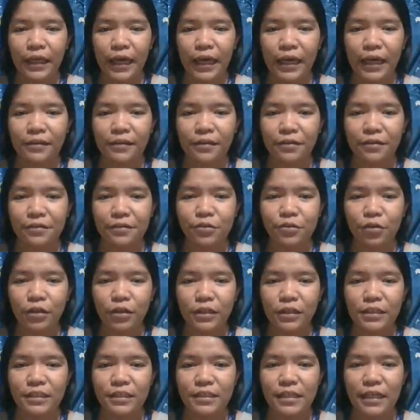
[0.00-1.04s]
and the
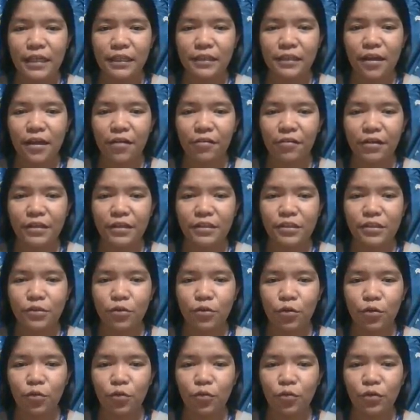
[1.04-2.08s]
result is that there is
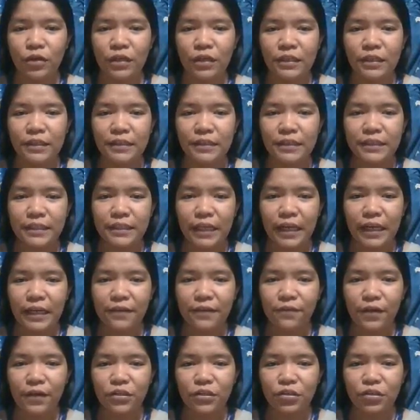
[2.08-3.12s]
no
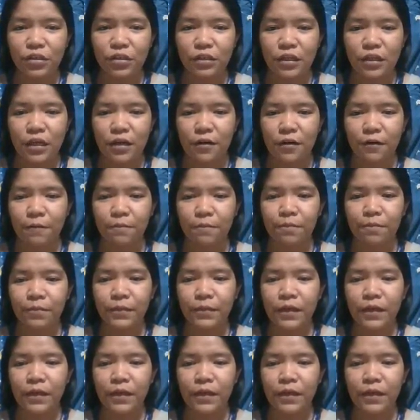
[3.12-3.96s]
salivation here.